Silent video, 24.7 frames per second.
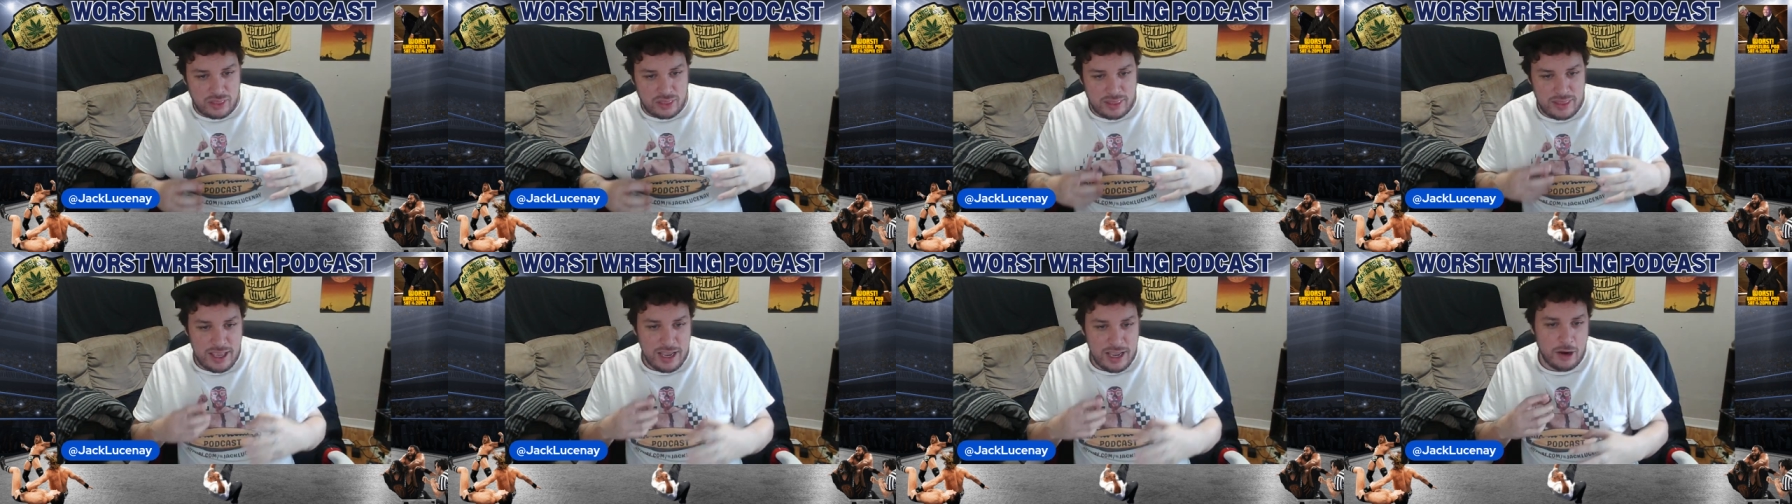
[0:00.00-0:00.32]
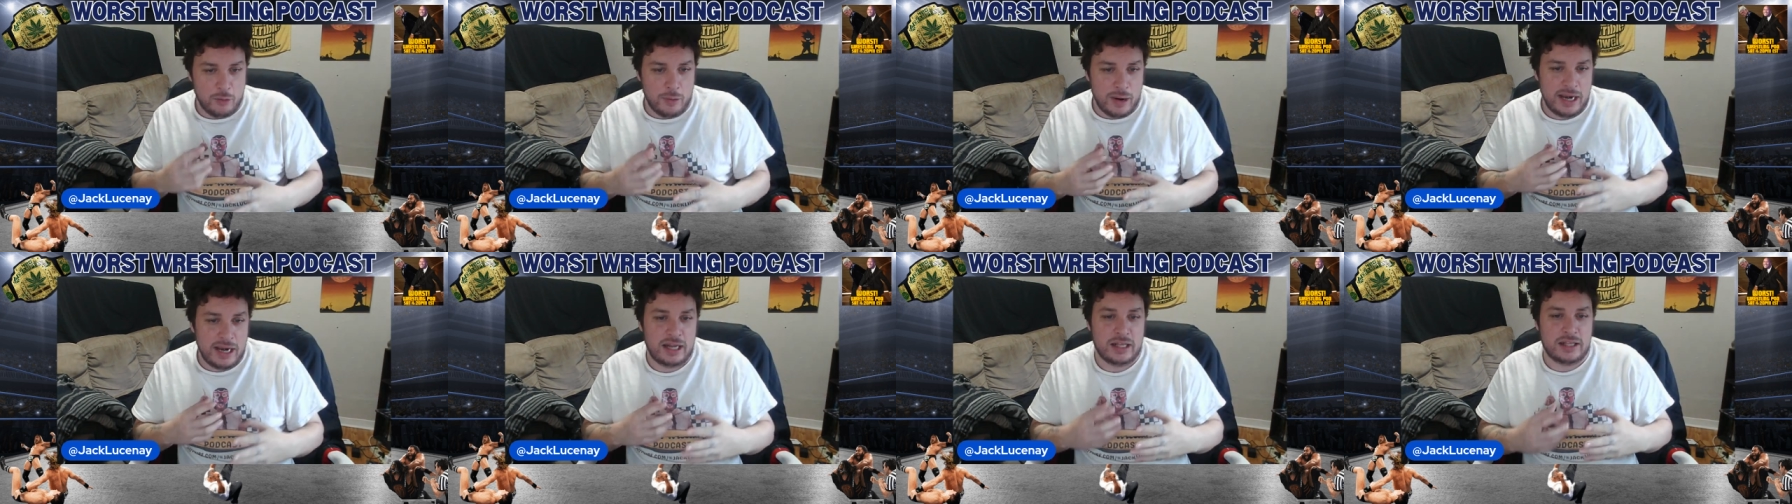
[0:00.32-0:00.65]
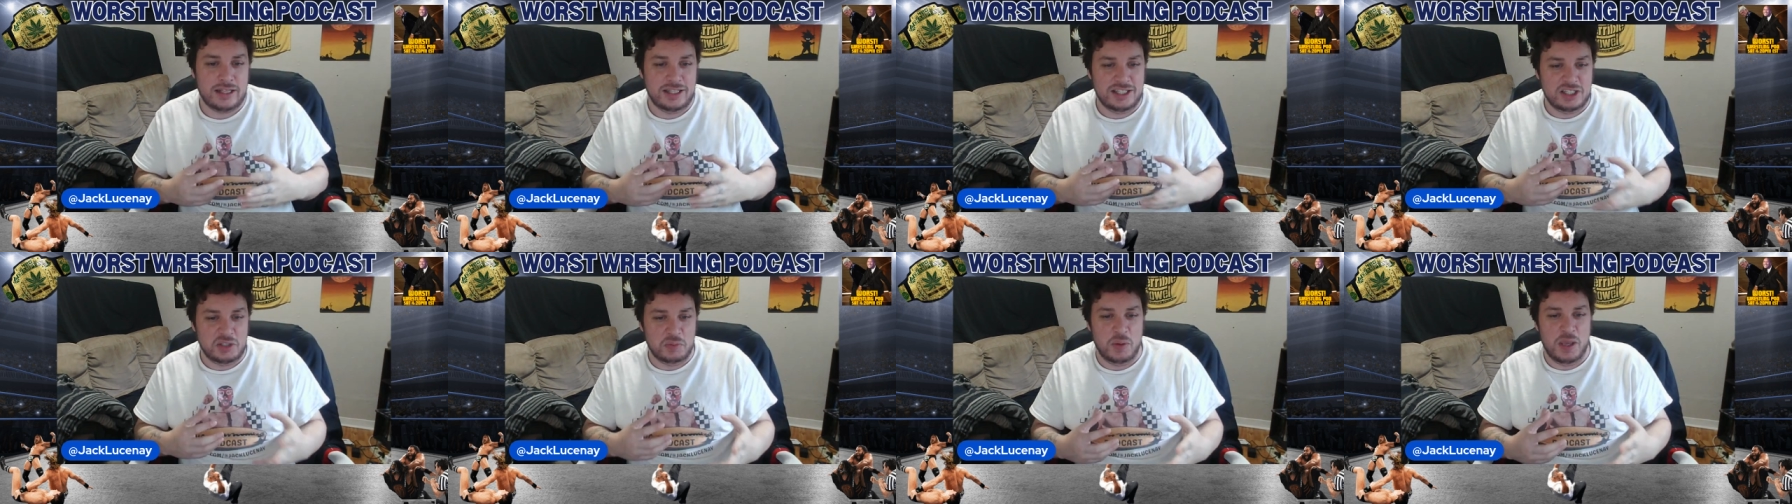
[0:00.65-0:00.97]

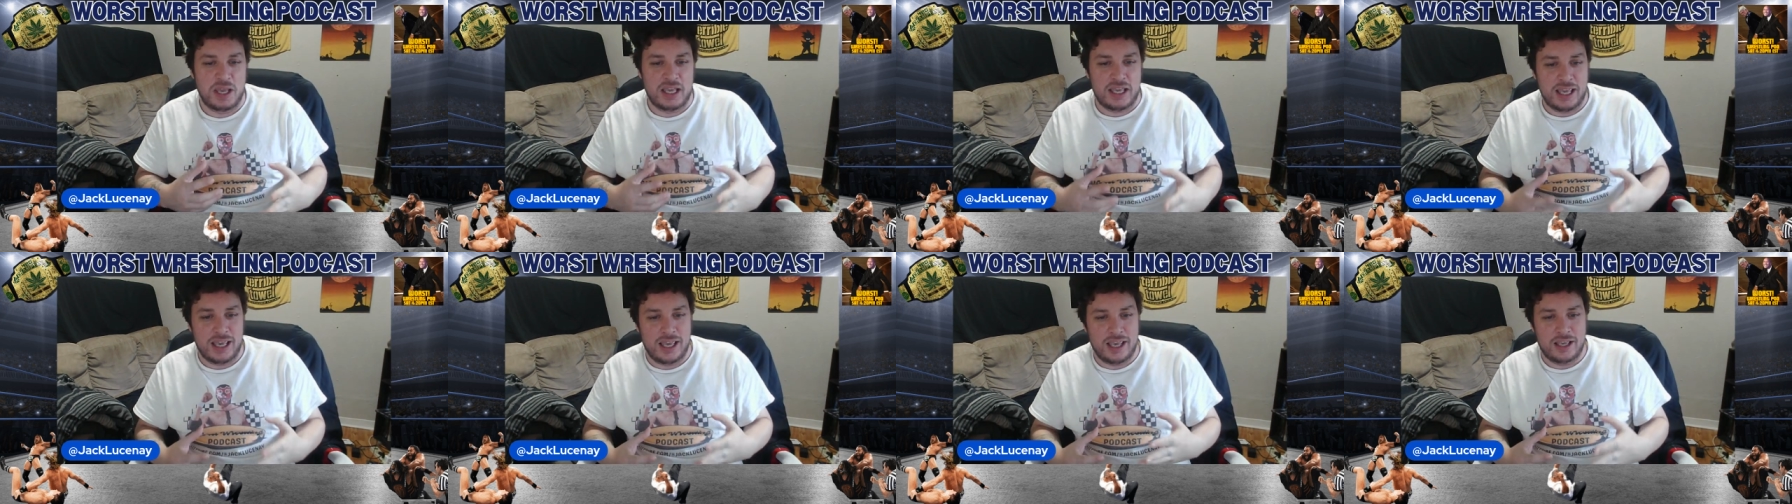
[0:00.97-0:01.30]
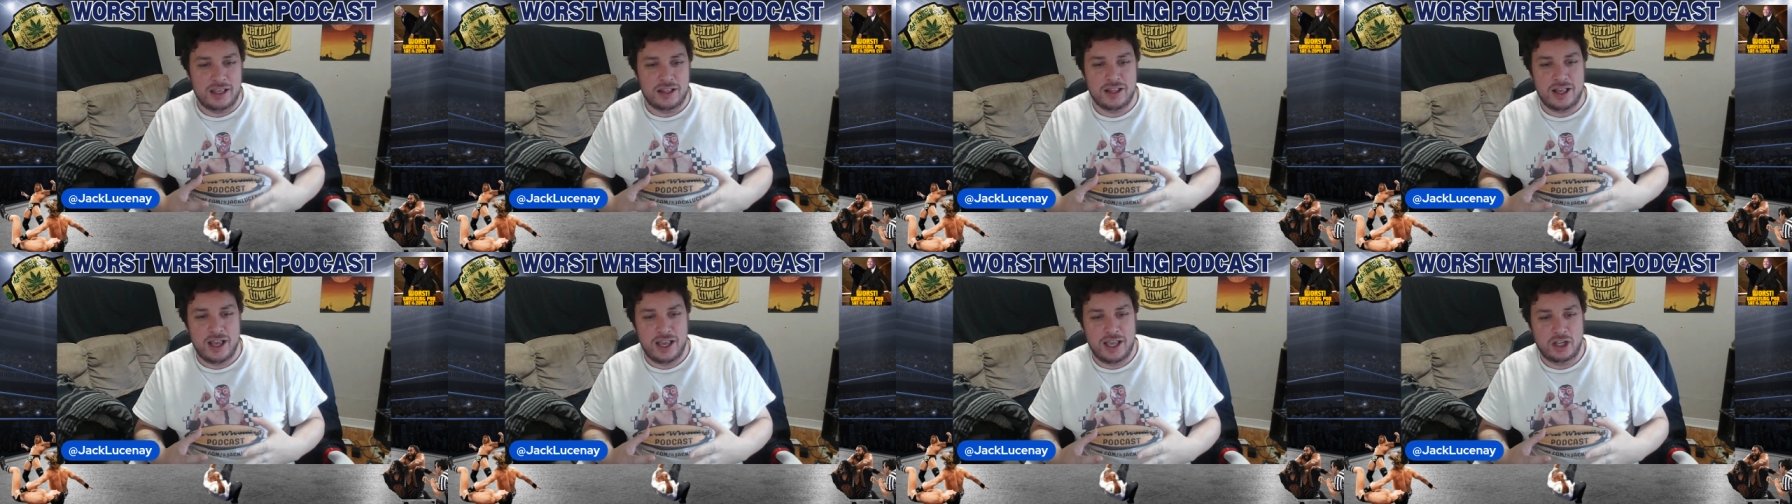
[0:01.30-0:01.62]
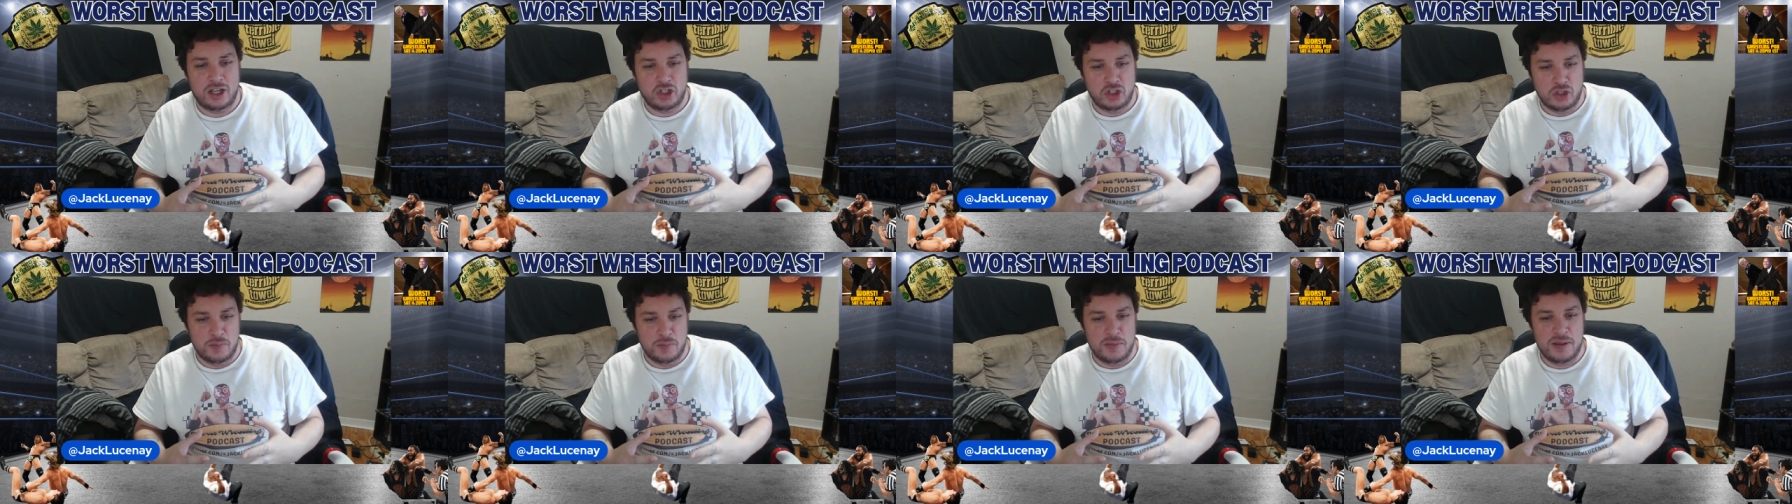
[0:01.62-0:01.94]
theoretically speaking, like,
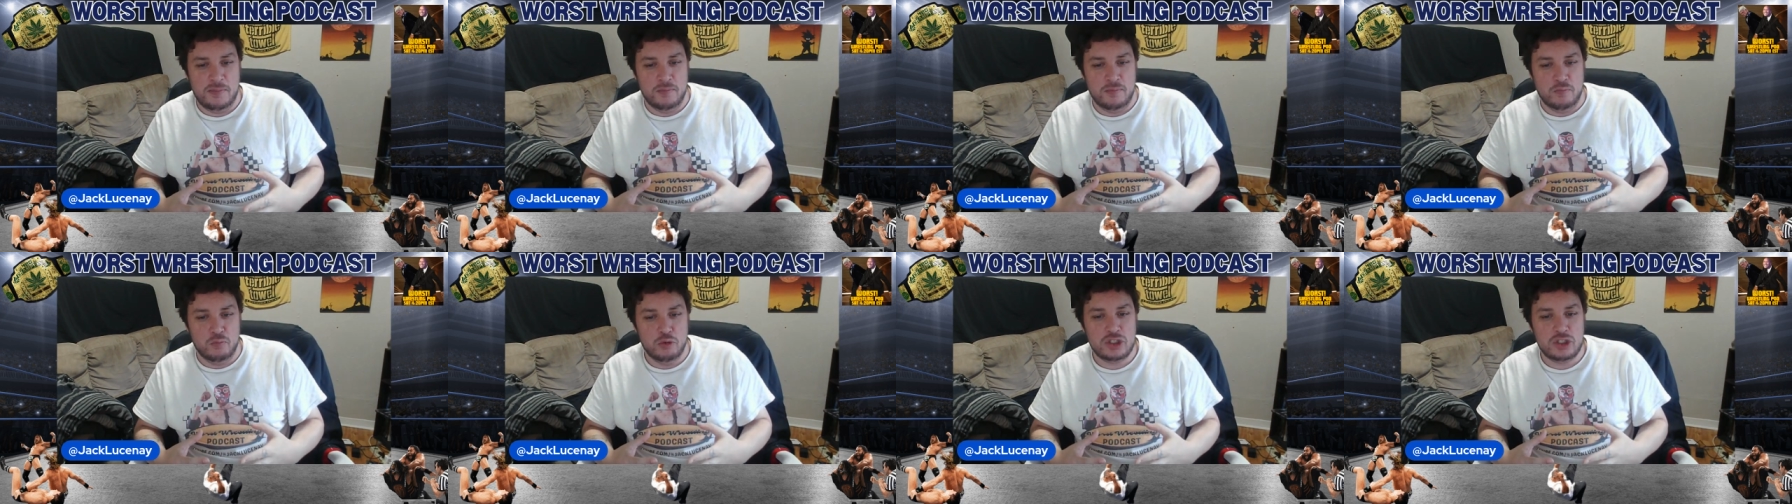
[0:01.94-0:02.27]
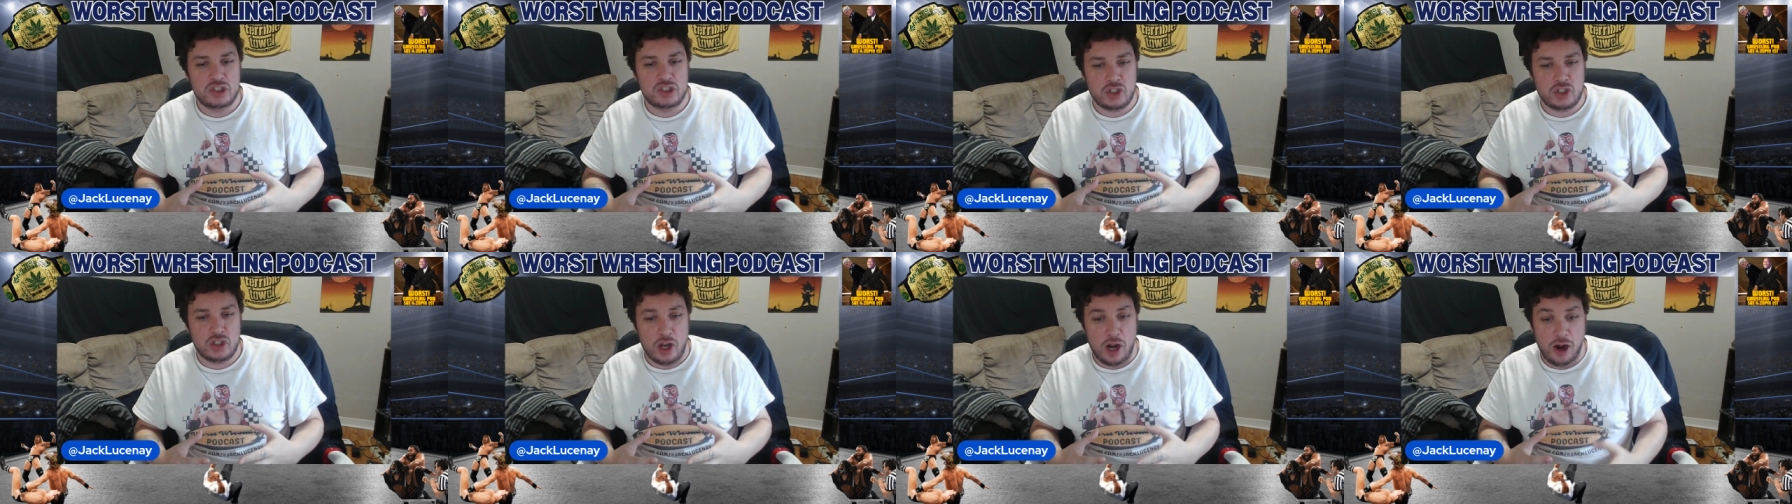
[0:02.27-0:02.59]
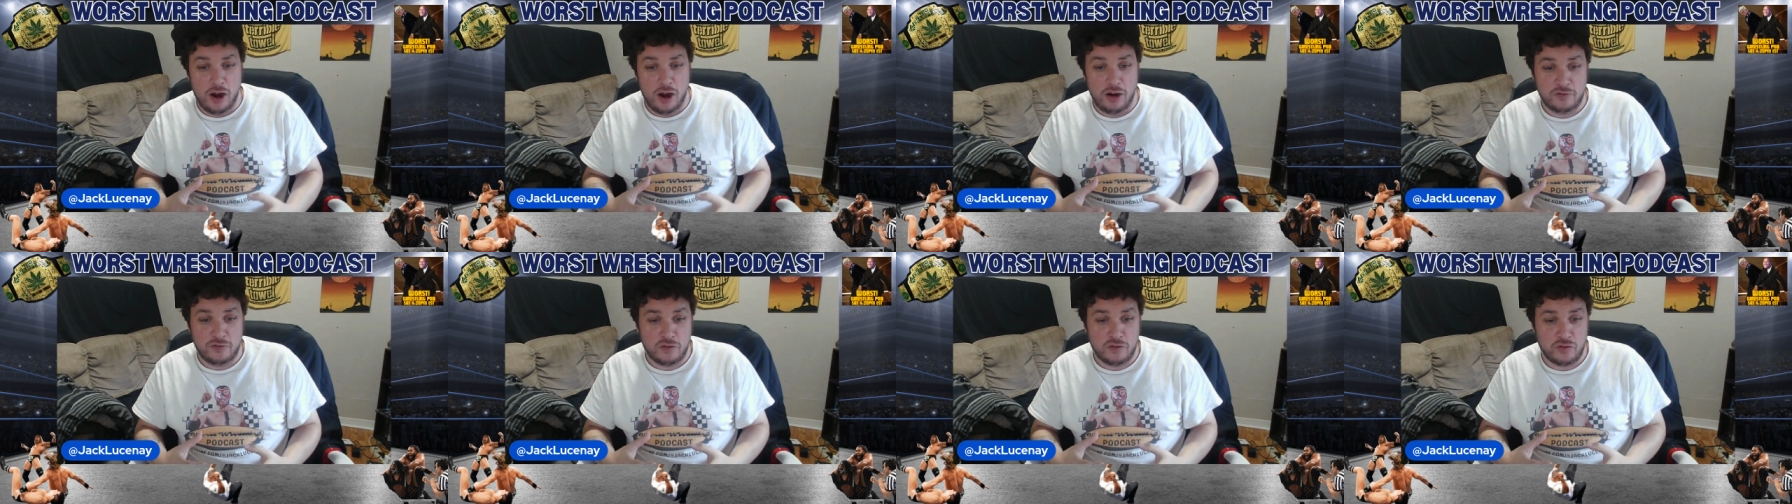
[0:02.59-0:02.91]
should be
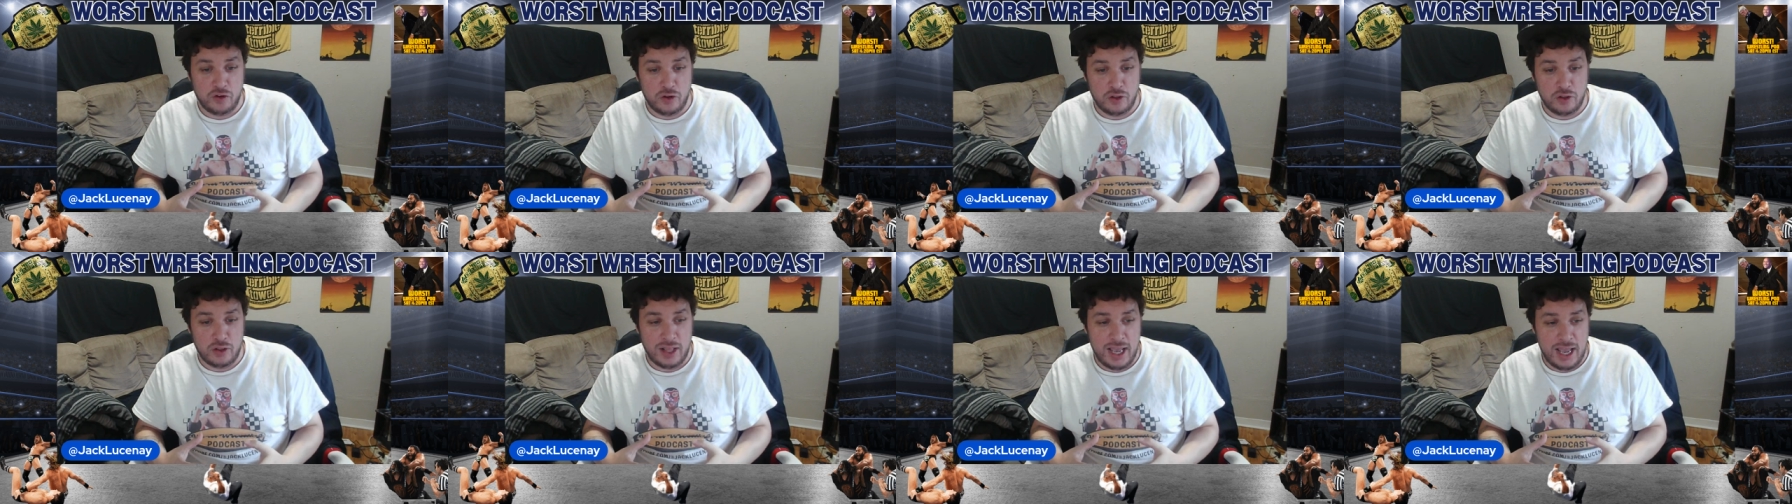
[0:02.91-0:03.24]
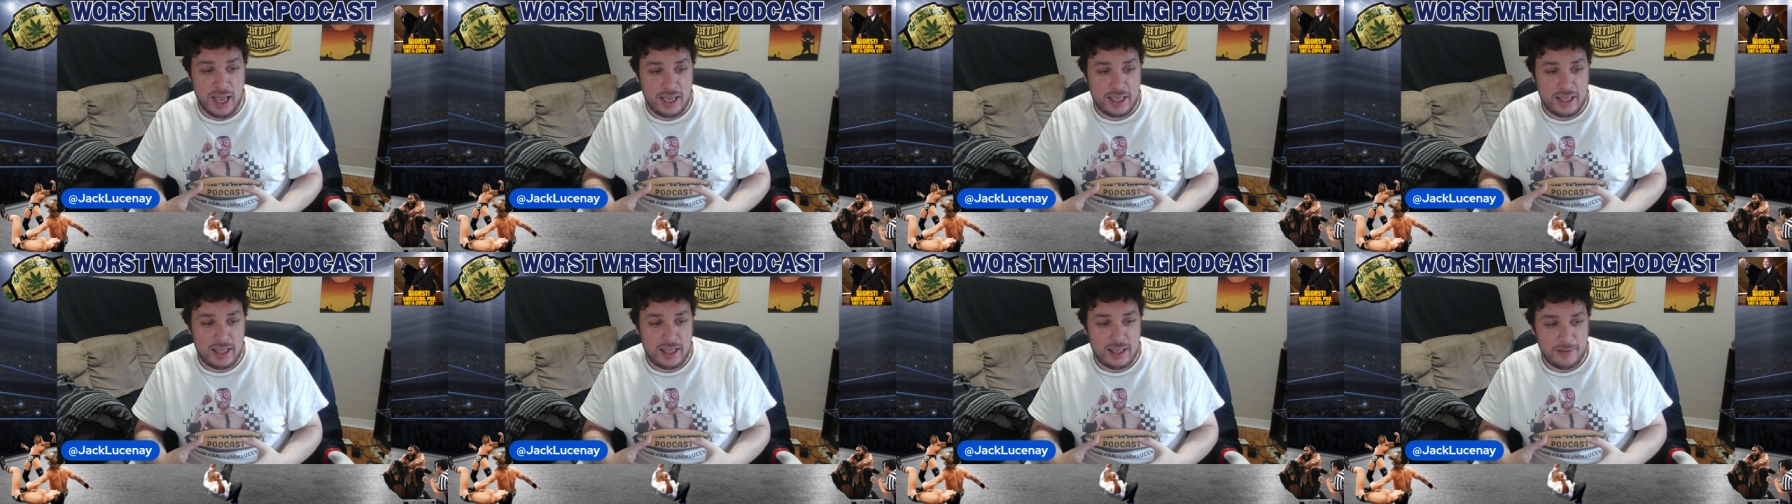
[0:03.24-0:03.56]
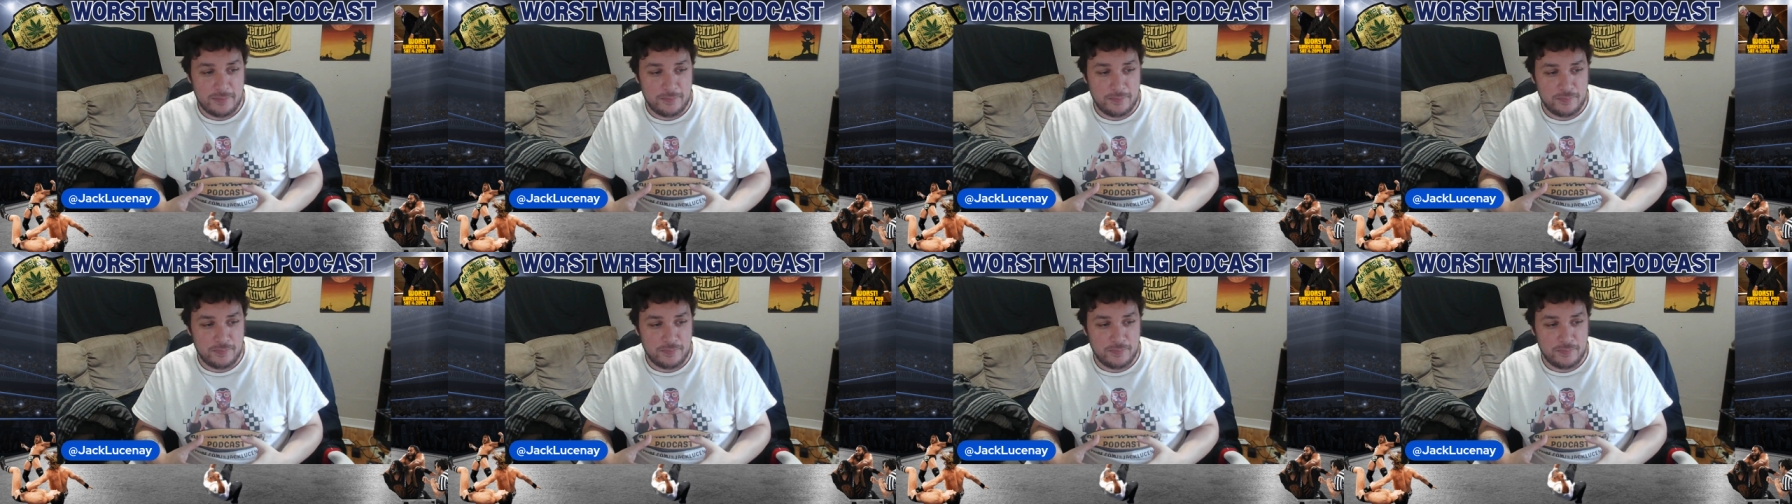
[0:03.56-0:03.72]
reserved for, like,